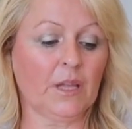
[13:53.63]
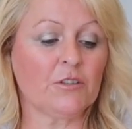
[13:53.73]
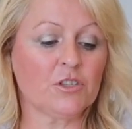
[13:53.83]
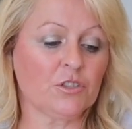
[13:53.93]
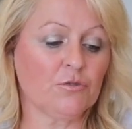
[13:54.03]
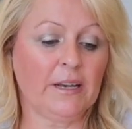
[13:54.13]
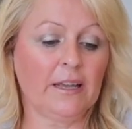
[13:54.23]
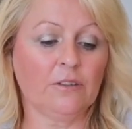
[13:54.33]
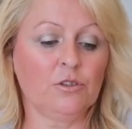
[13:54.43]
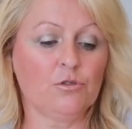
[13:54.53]
Just really
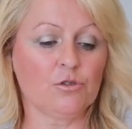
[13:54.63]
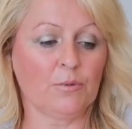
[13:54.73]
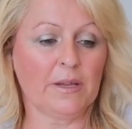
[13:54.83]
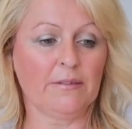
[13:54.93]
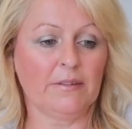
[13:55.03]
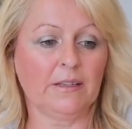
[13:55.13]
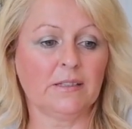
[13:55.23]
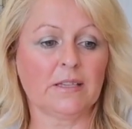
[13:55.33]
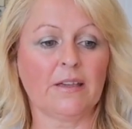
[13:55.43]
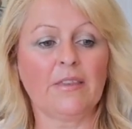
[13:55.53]
unusual
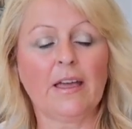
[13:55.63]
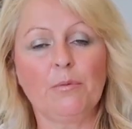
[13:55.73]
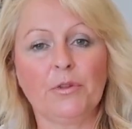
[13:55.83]
earrings, and they were